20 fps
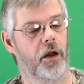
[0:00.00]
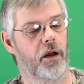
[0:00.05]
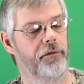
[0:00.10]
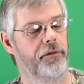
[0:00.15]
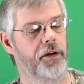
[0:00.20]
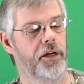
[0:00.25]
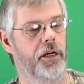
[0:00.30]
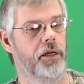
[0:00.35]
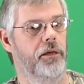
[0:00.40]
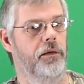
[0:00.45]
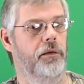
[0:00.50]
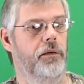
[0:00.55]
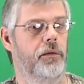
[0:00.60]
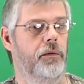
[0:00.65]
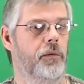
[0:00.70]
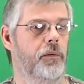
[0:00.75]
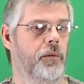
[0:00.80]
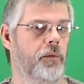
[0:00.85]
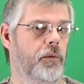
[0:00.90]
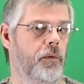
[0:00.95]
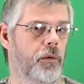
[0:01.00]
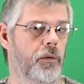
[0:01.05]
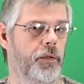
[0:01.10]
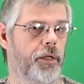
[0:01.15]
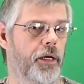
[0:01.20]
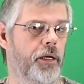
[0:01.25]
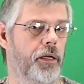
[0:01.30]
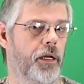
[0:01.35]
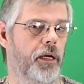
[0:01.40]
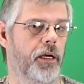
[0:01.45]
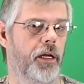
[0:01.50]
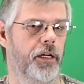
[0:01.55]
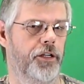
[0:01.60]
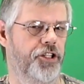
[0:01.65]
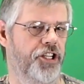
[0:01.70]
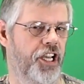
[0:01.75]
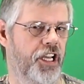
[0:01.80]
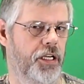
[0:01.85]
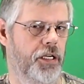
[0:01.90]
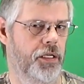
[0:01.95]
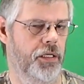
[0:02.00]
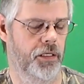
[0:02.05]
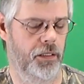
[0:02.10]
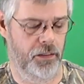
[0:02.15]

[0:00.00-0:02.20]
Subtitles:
I forget. Hold on, I gotta check.